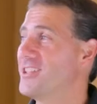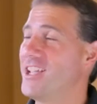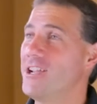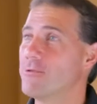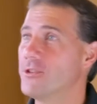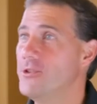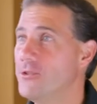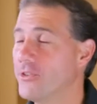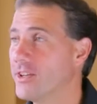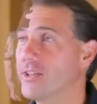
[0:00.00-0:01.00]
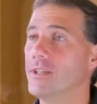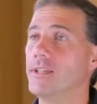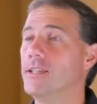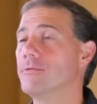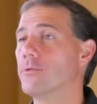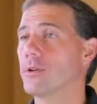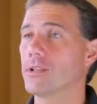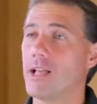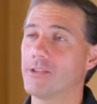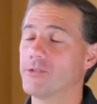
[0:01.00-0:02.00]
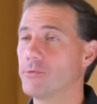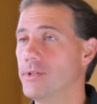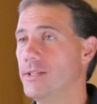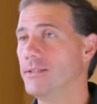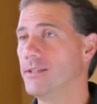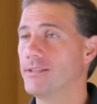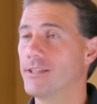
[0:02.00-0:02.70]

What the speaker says: Today we're using the Infor CloudSuite